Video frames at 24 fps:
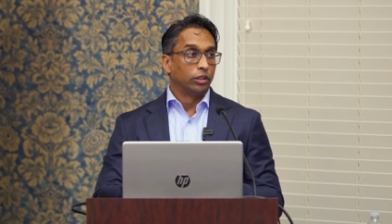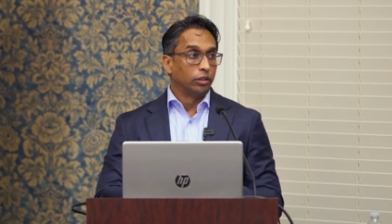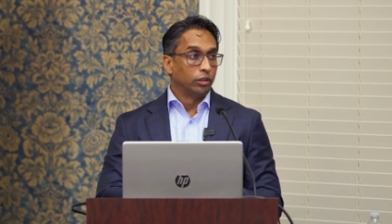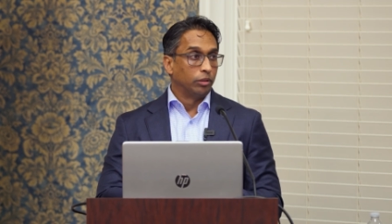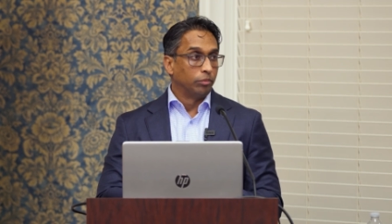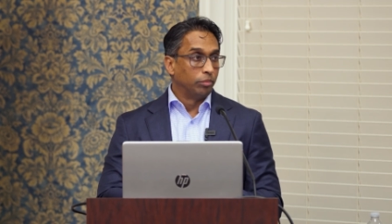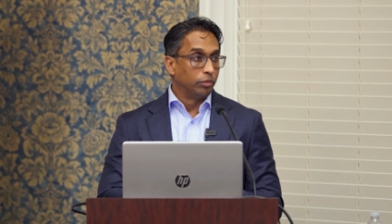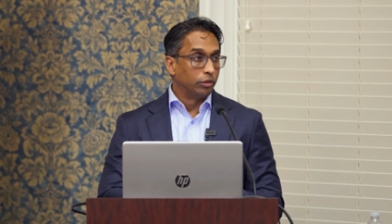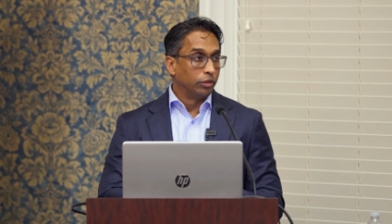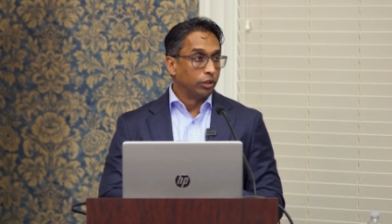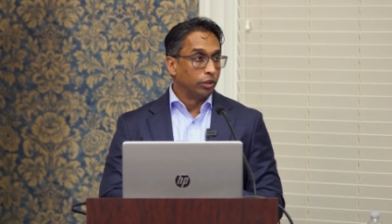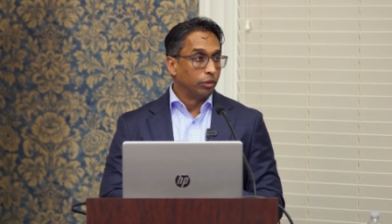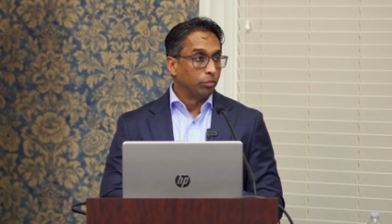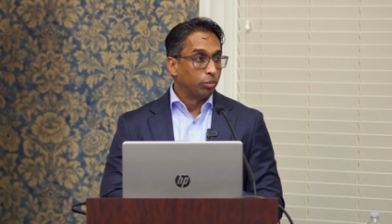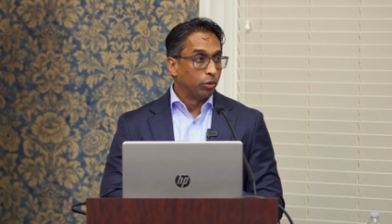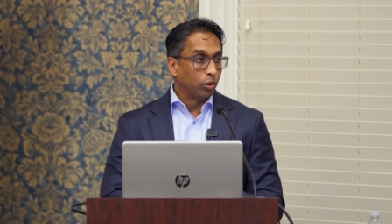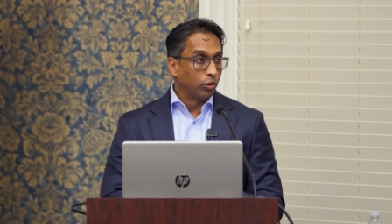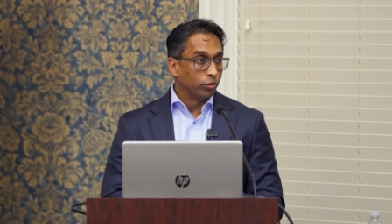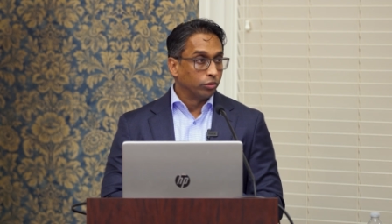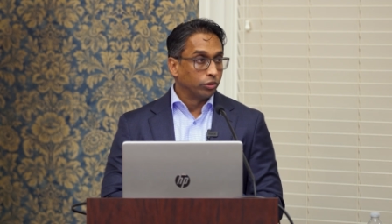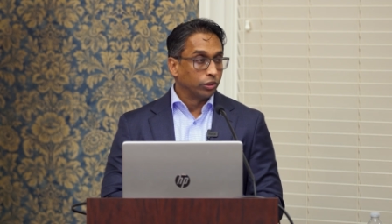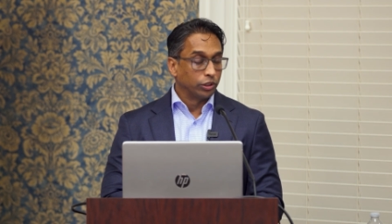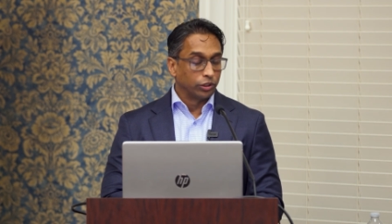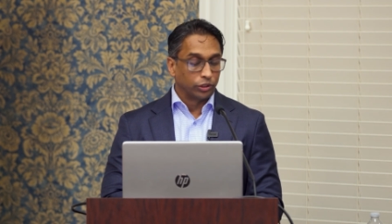the
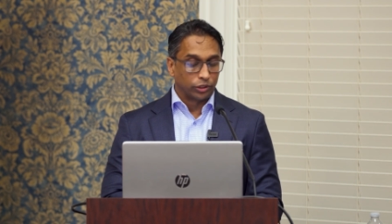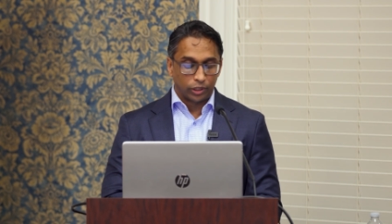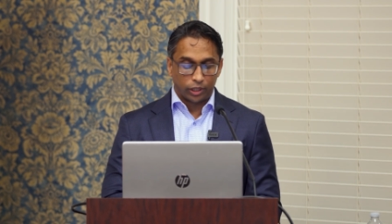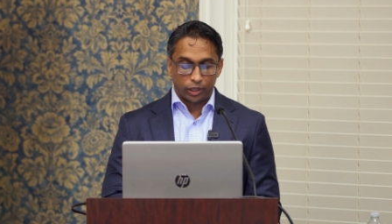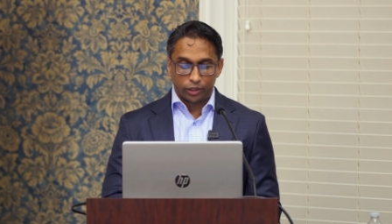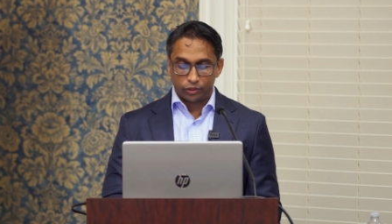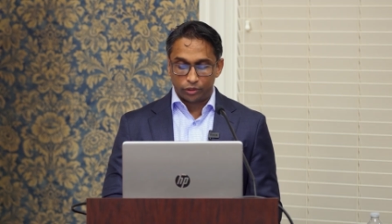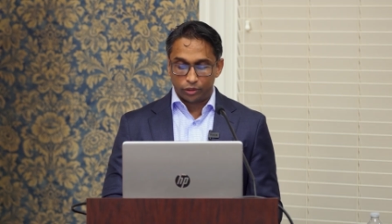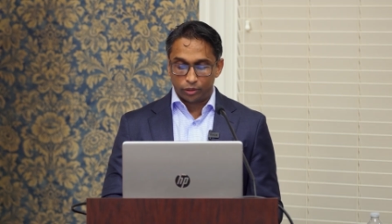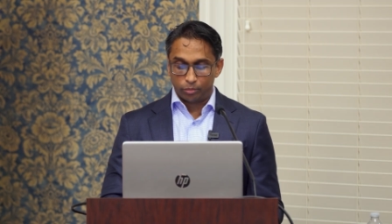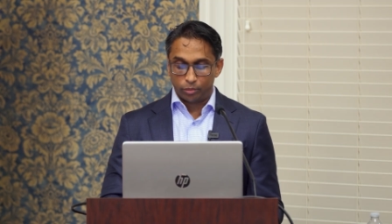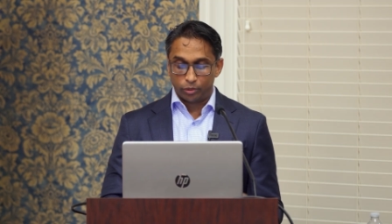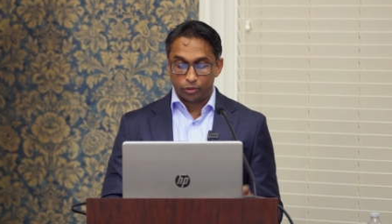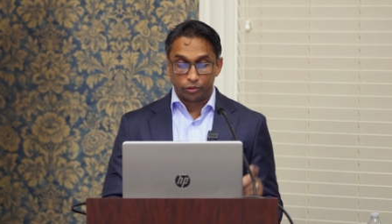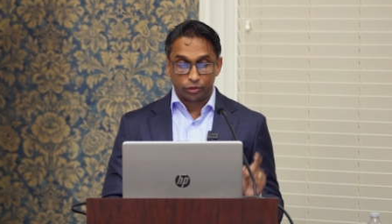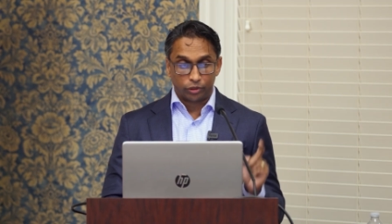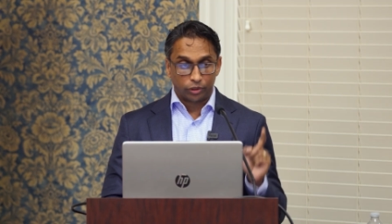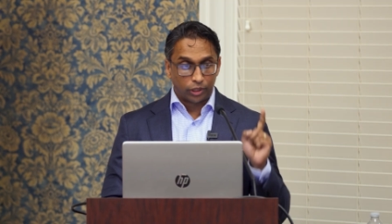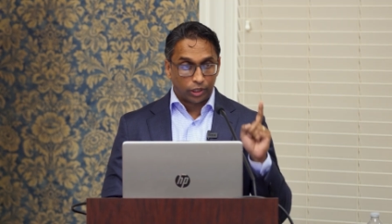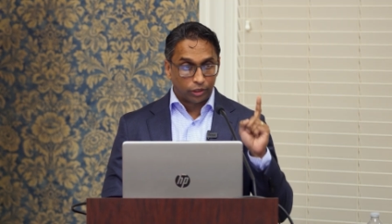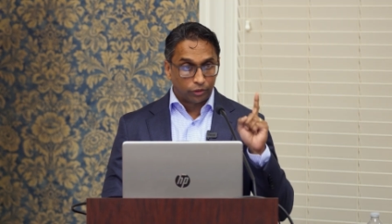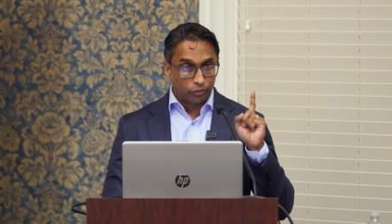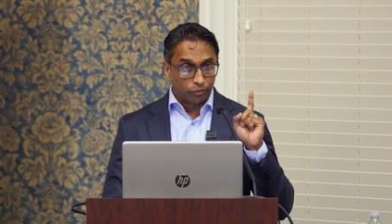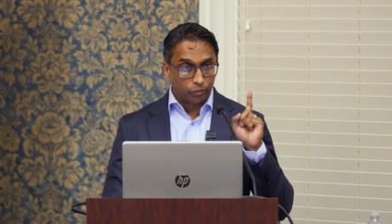opposing sides of the bone.
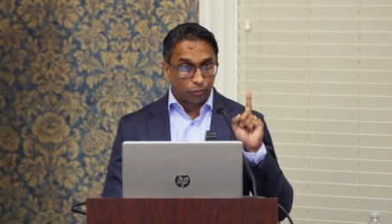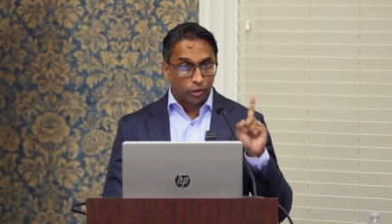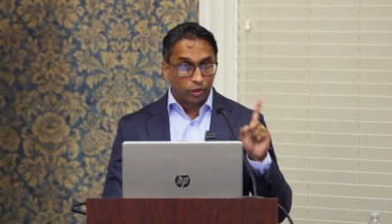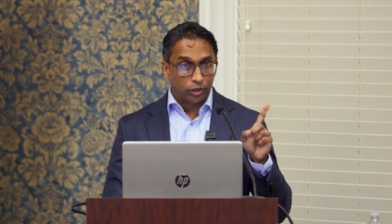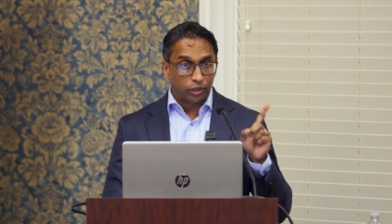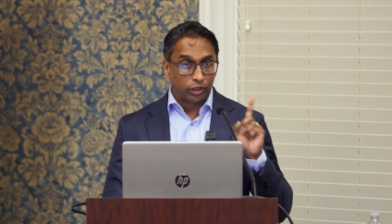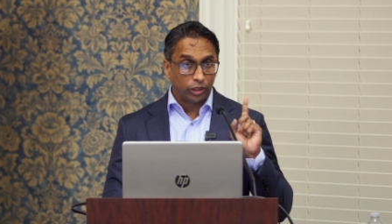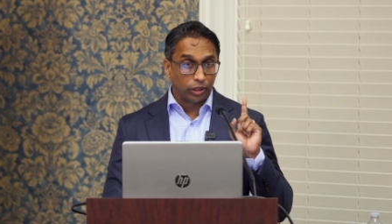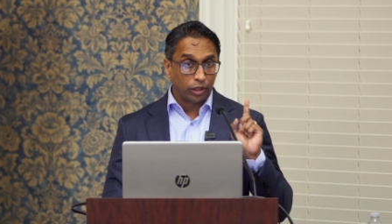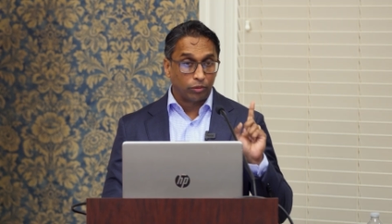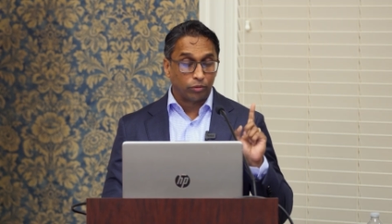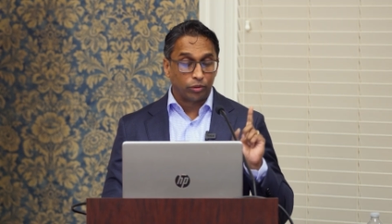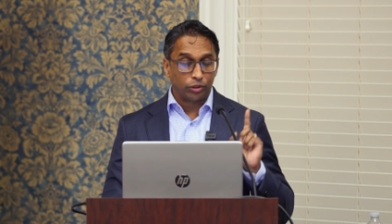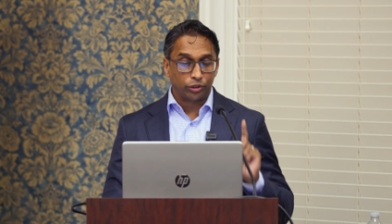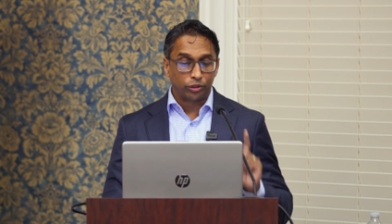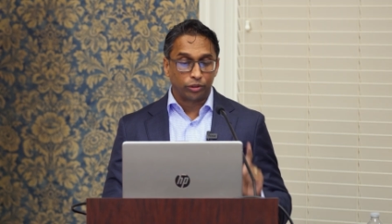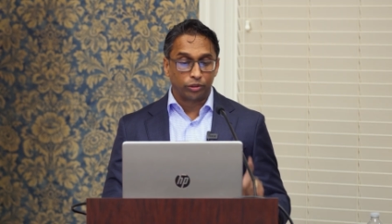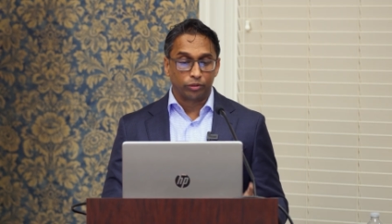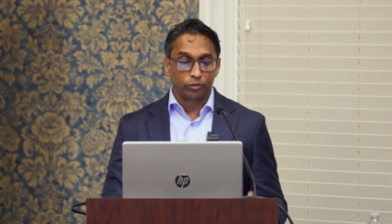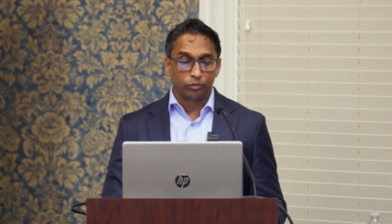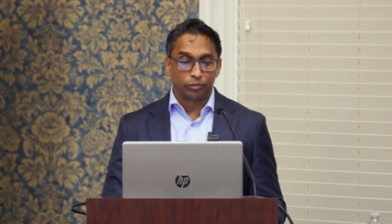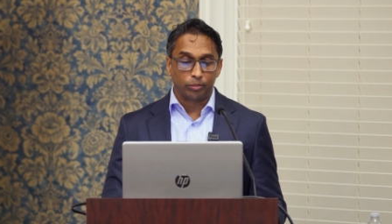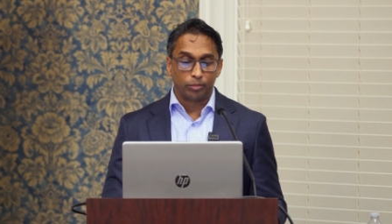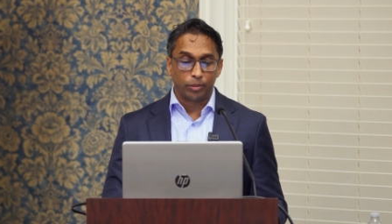So that's one thing I want
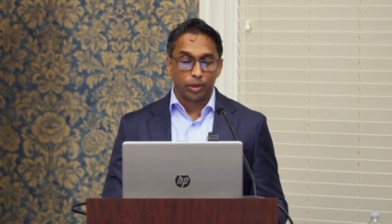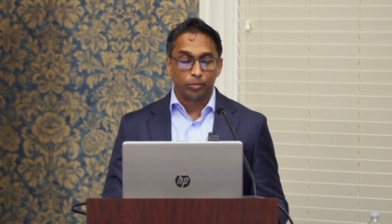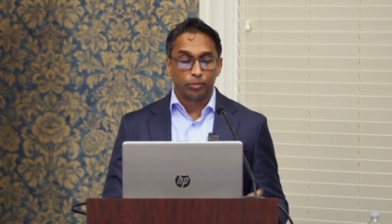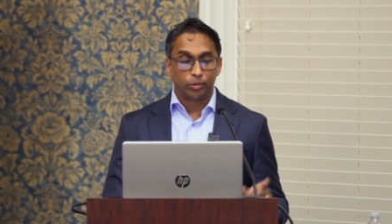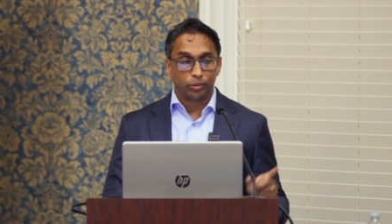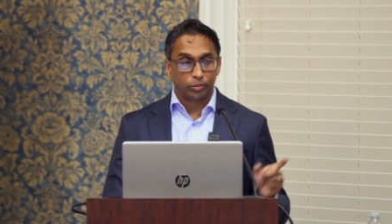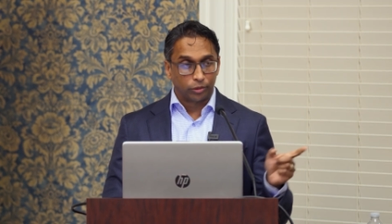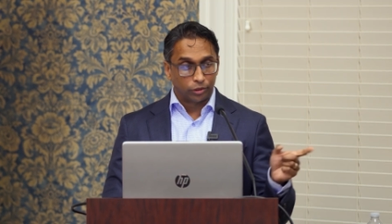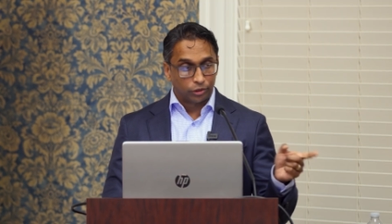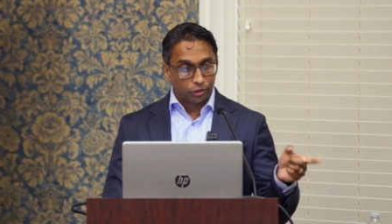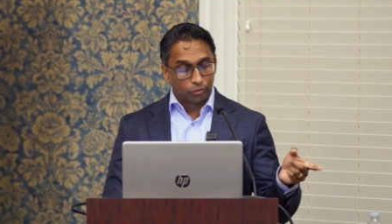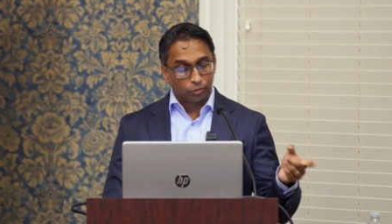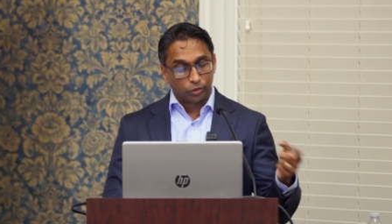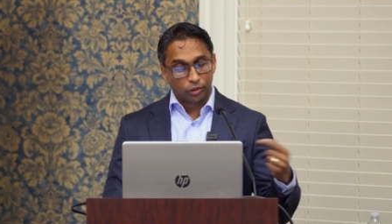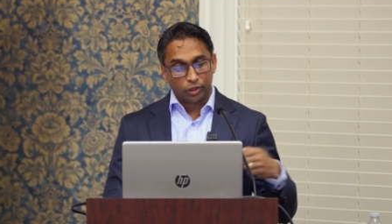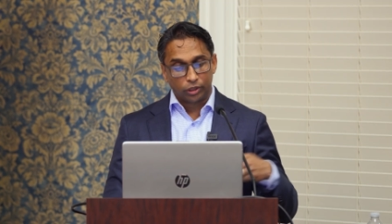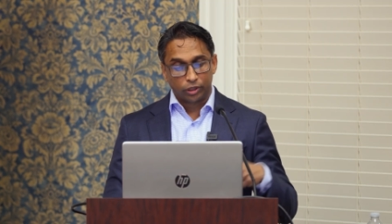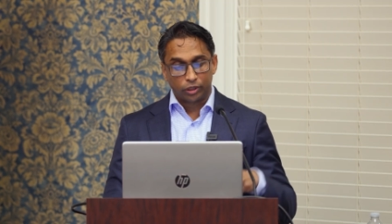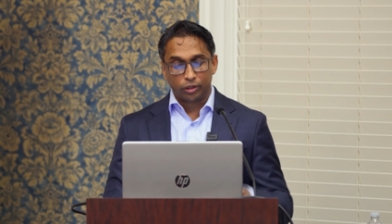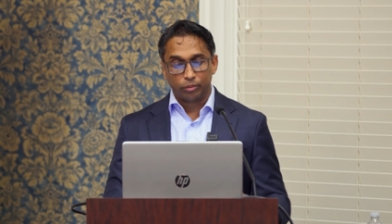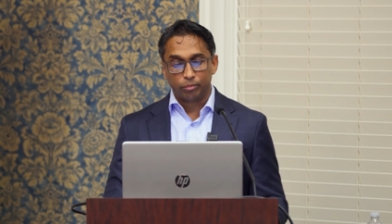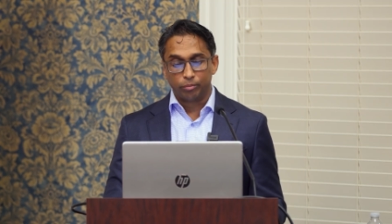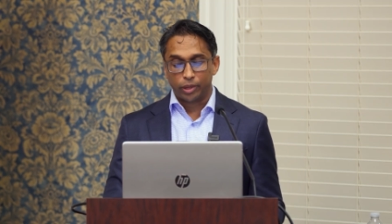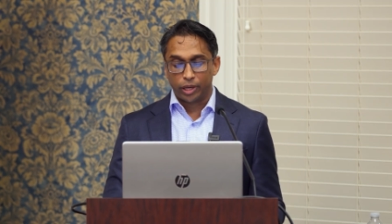you to remember, because we're going
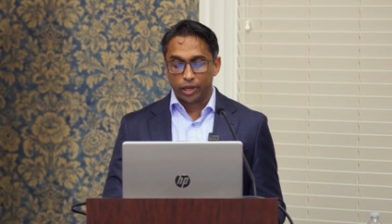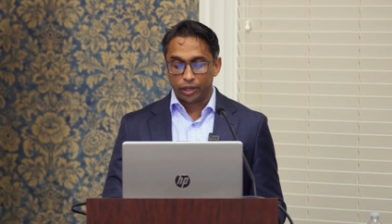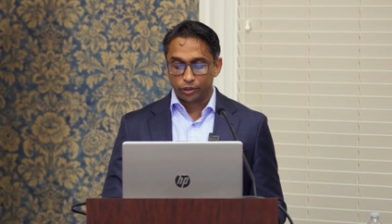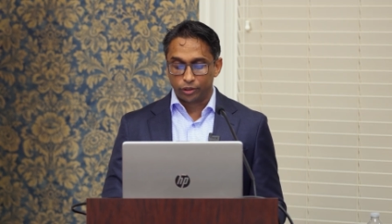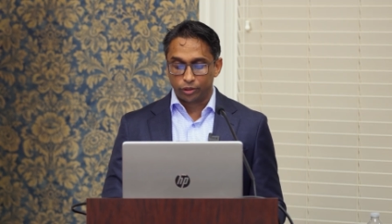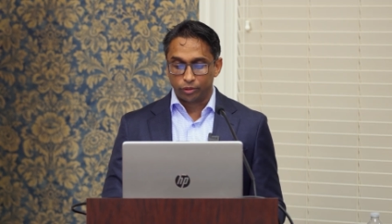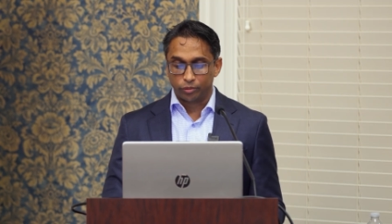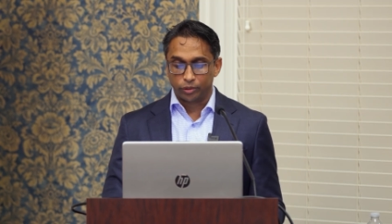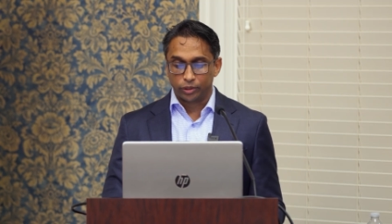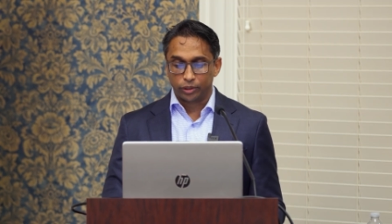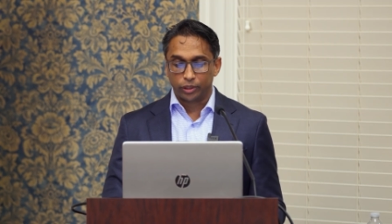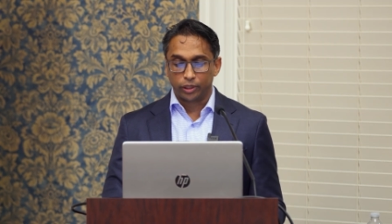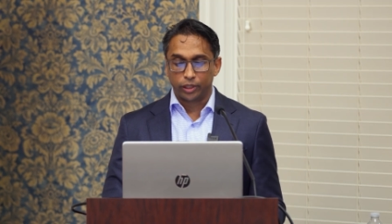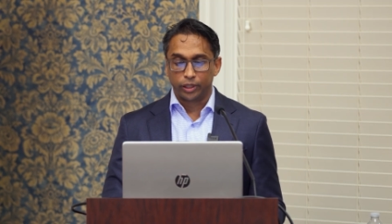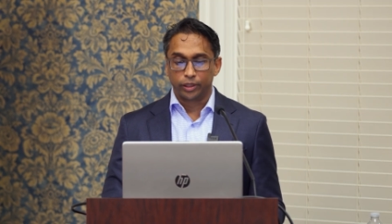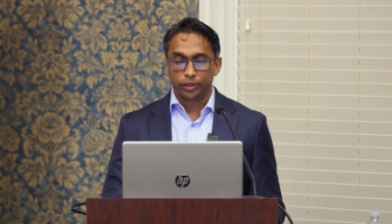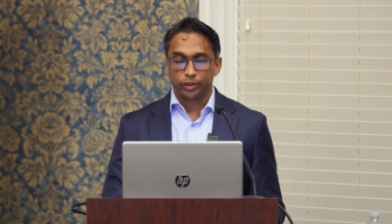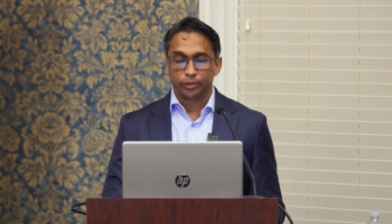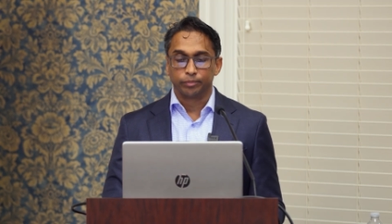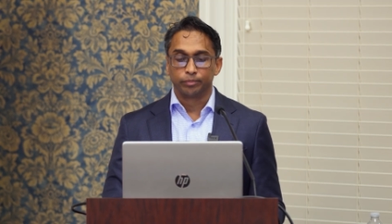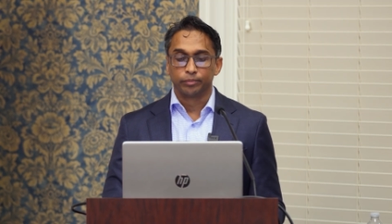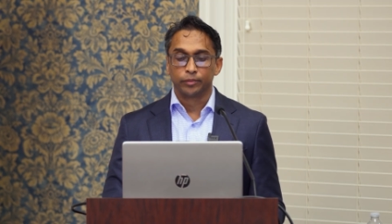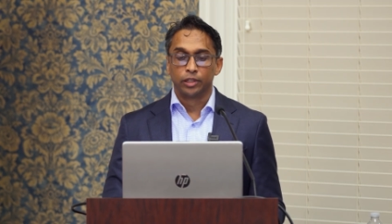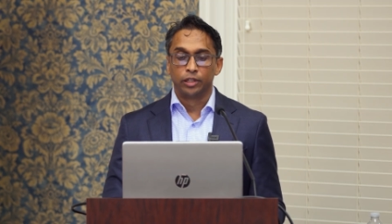to come back to it
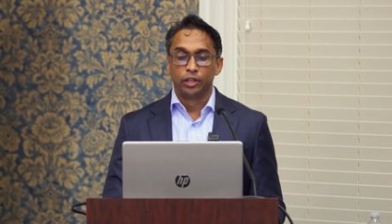later.